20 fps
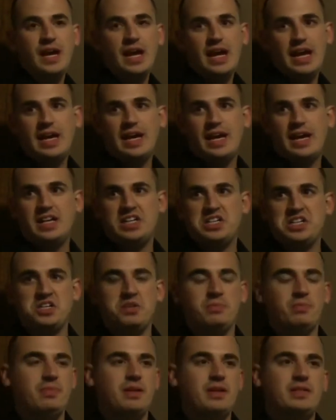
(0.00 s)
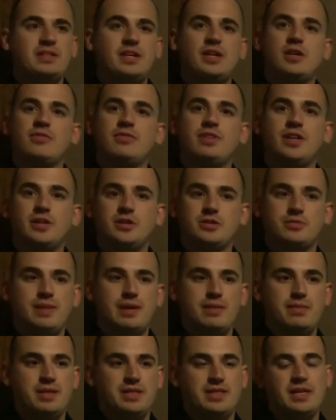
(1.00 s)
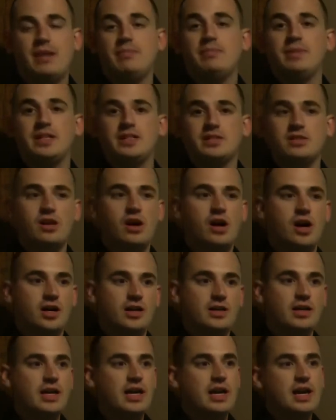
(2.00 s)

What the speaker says: and you may say your video is maybe 10 minutes long,